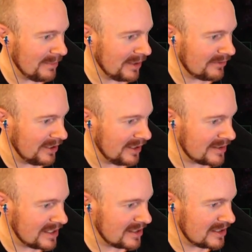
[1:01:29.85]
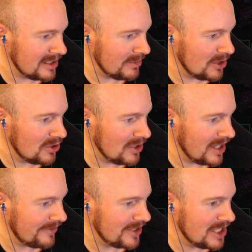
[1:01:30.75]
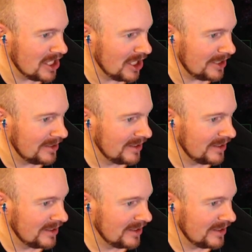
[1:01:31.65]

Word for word: my friends. That's the WTF done.